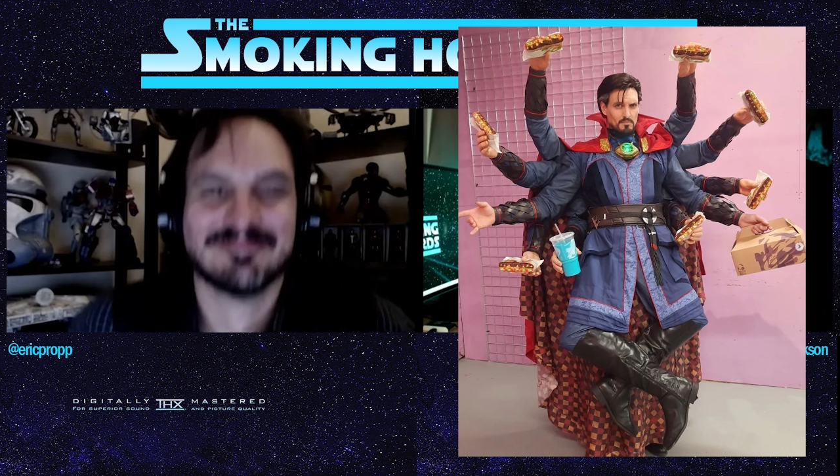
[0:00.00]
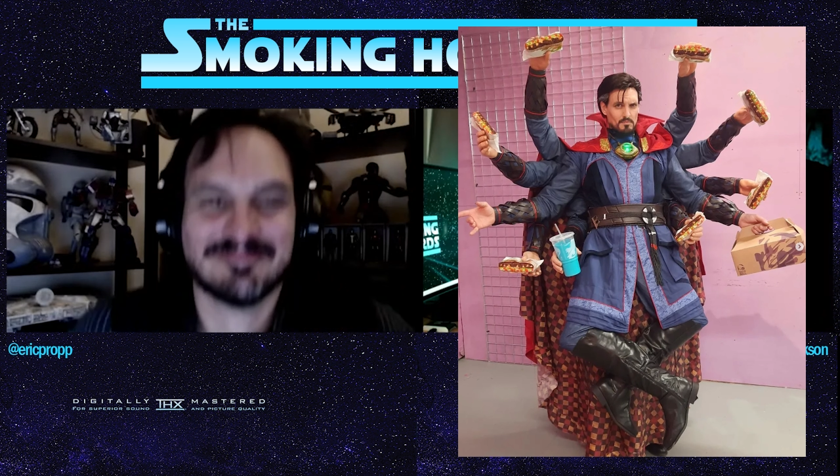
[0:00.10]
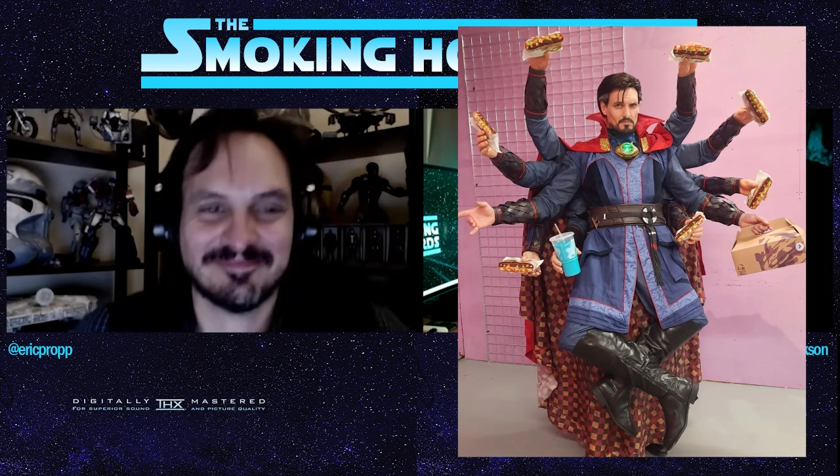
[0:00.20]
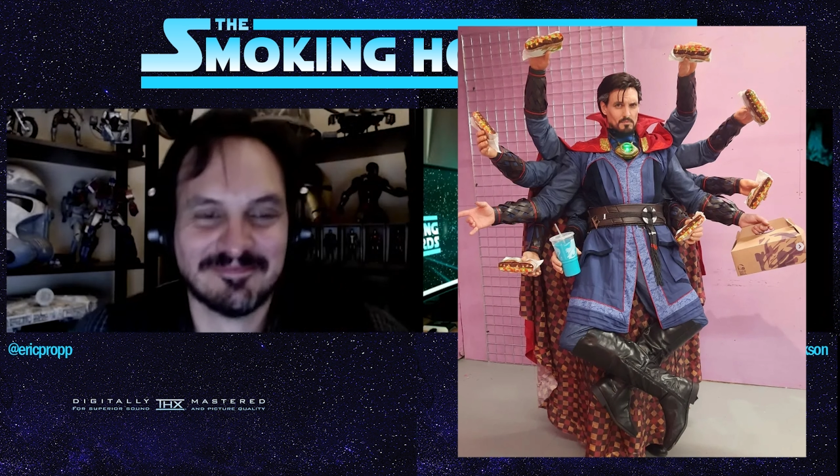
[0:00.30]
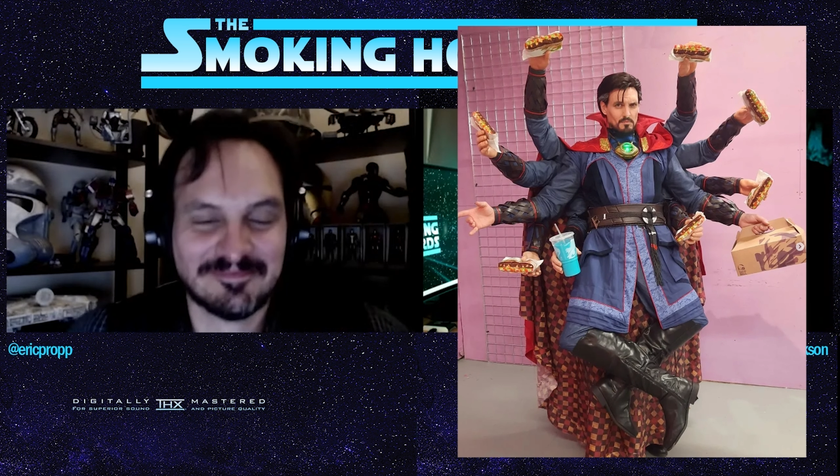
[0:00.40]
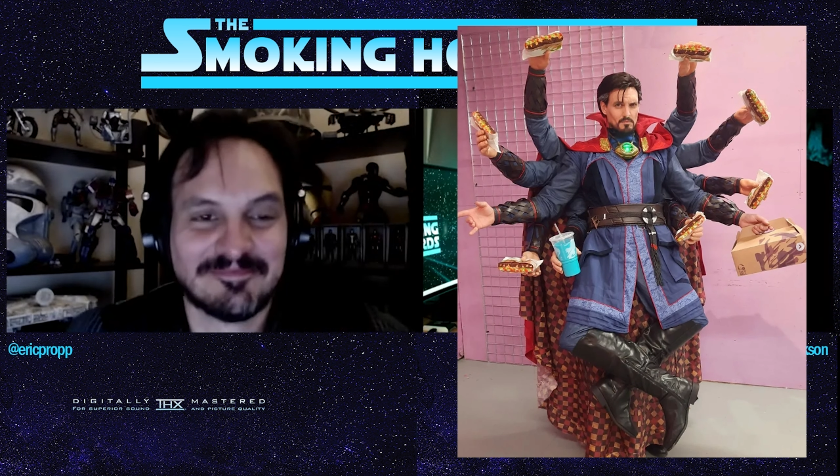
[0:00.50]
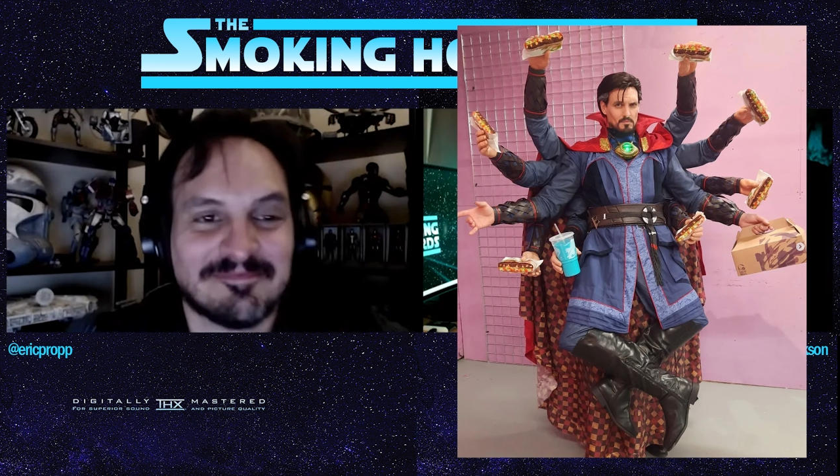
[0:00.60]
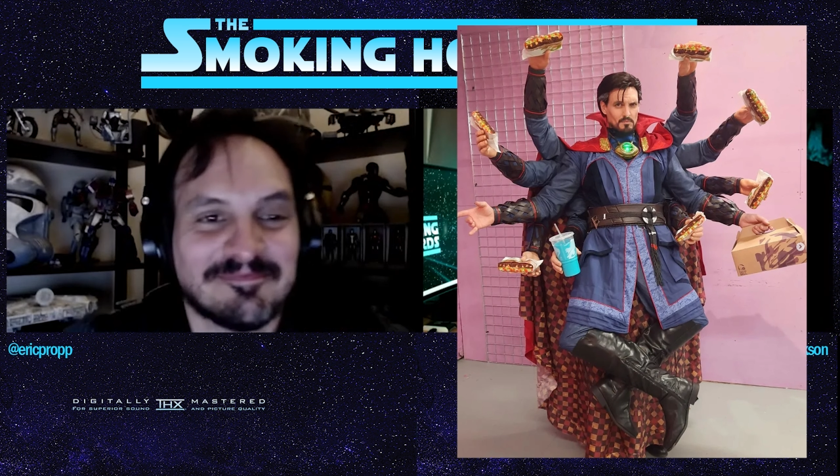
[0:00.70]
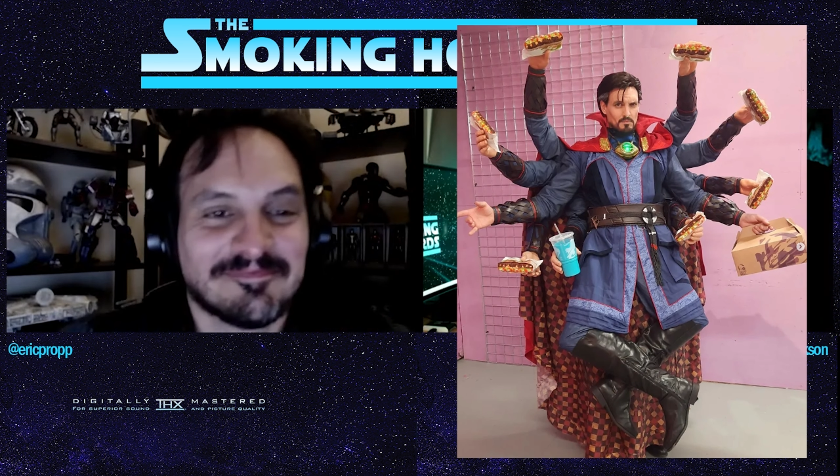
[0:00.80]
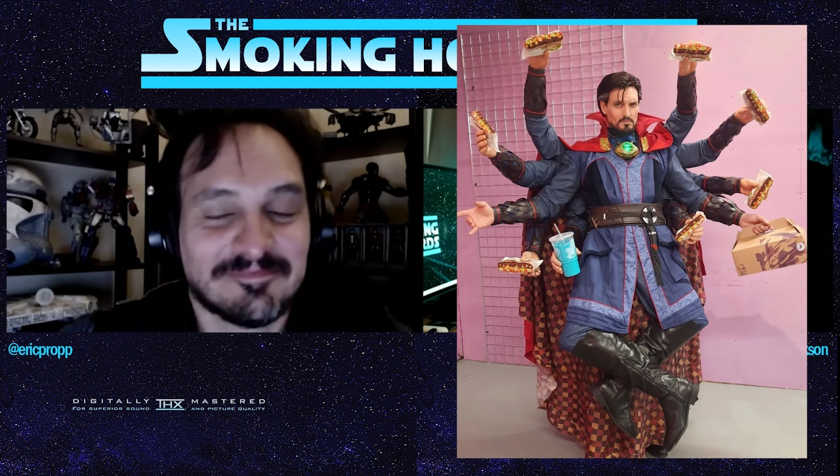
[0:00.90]
It's it's
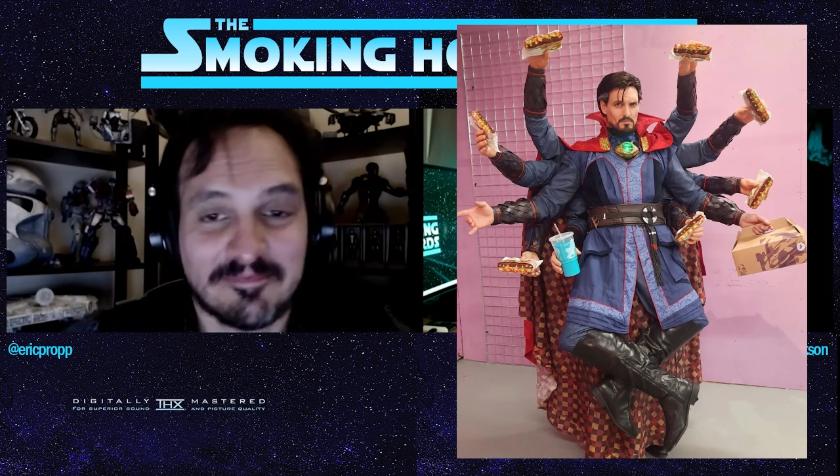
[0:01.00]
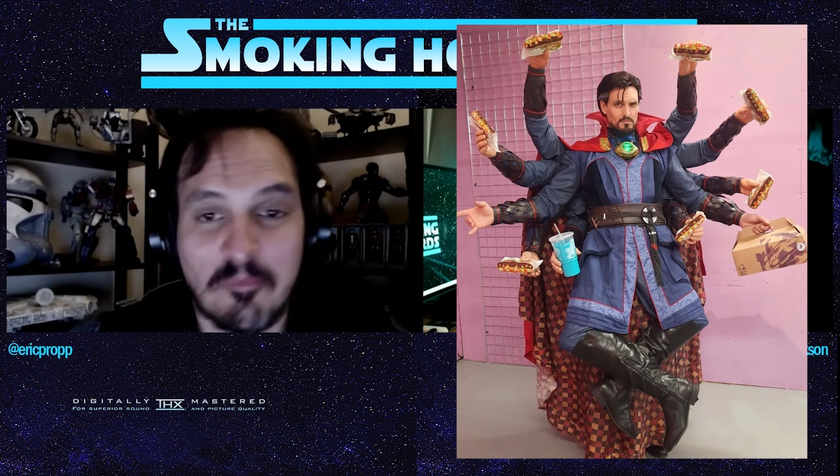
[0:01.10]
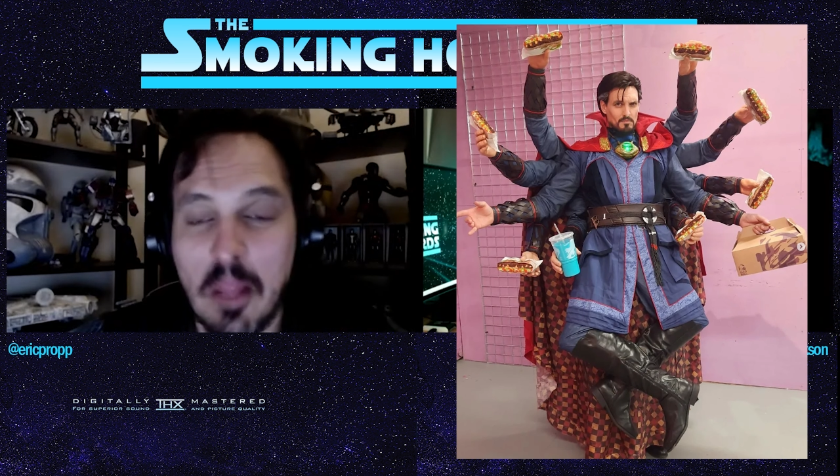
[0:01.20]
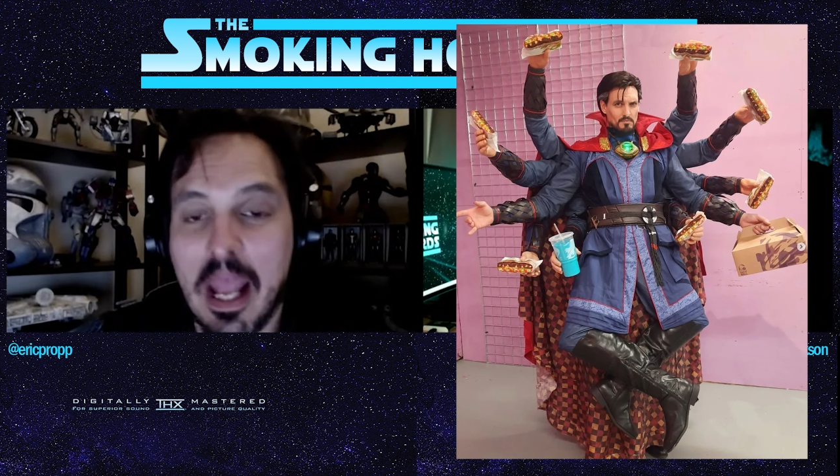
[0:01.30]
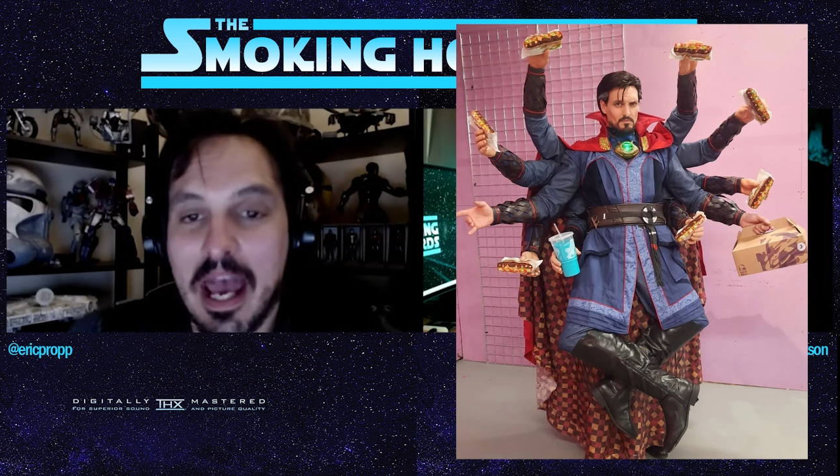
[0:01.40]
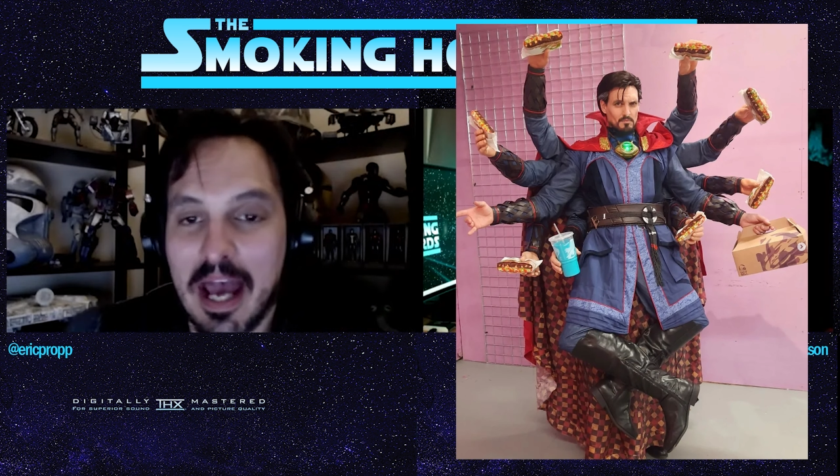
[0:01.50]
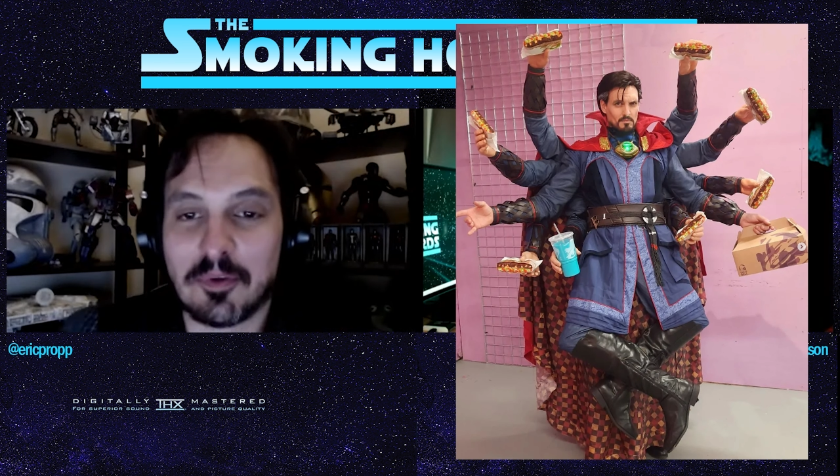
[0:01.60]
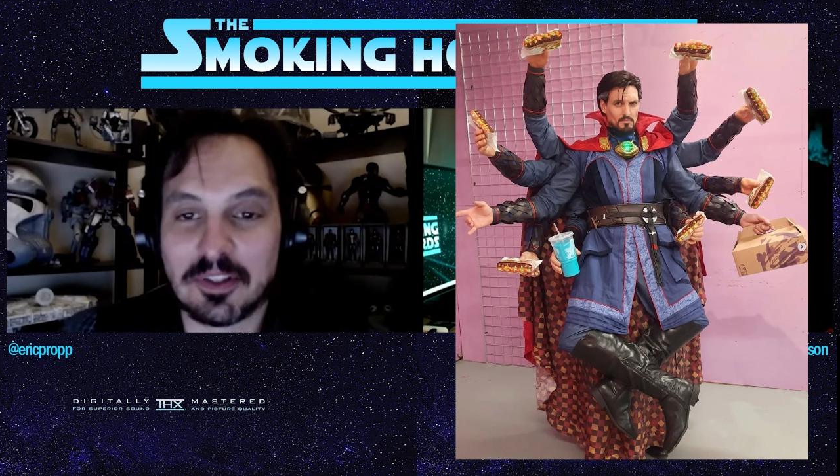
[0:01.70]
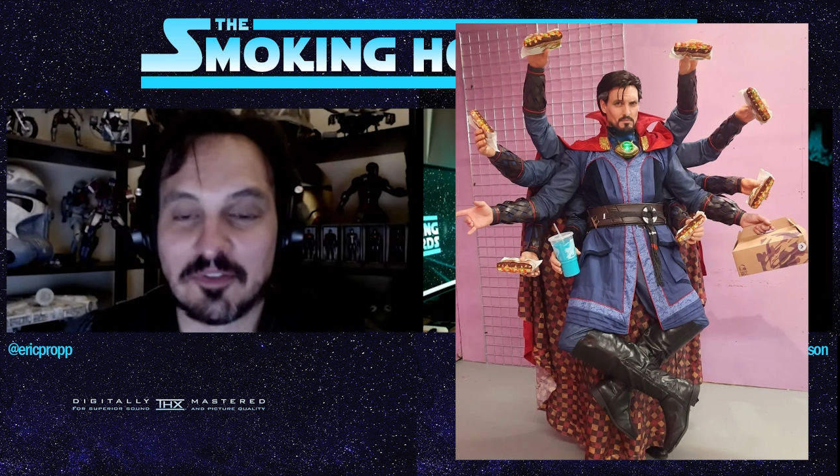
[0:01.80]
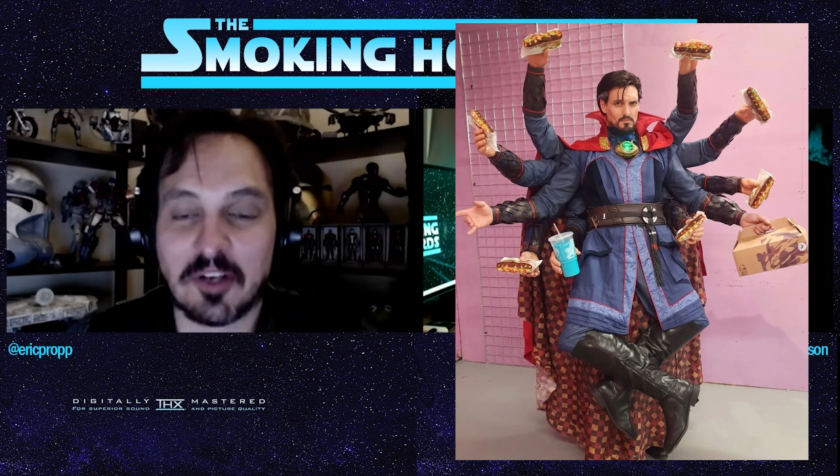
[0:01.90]
insane. I
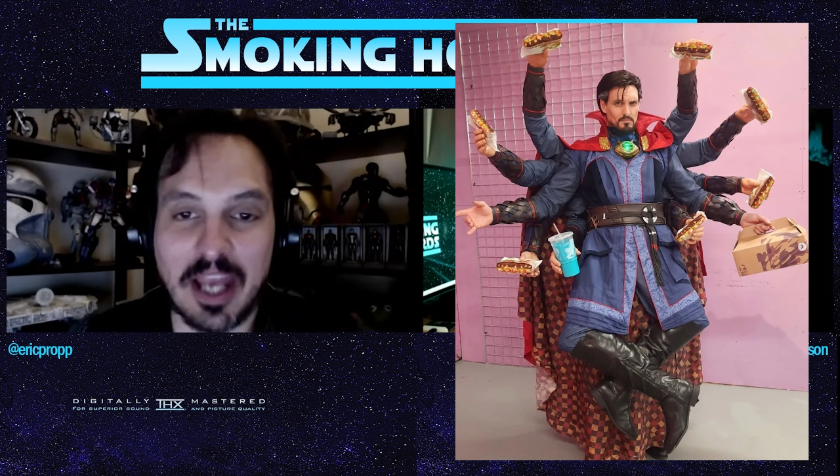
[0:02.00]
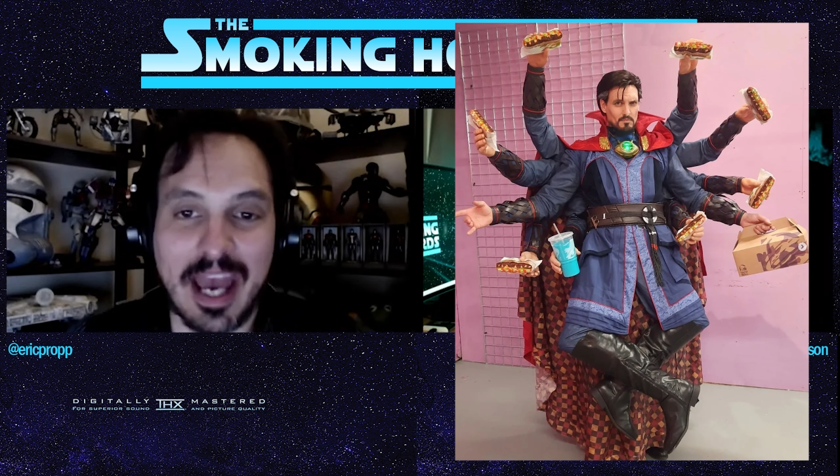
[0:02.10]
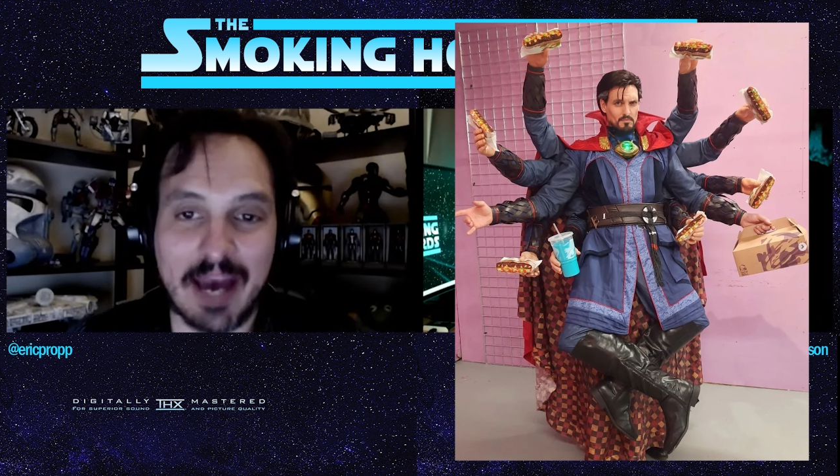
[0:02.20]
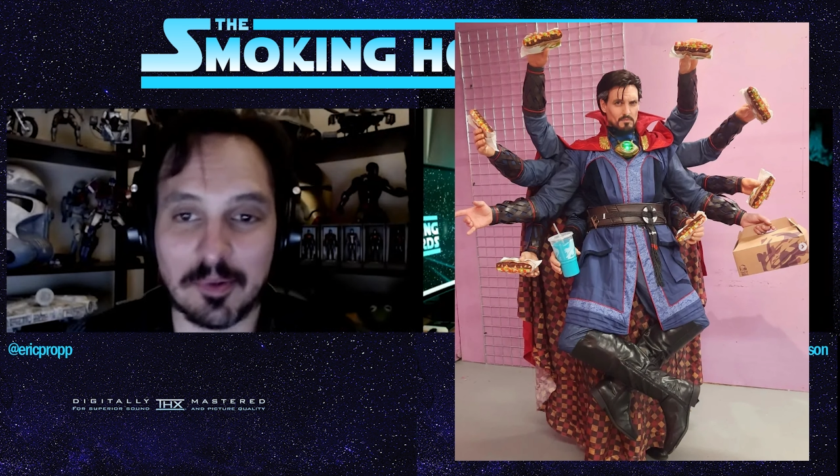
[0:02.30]
was very happy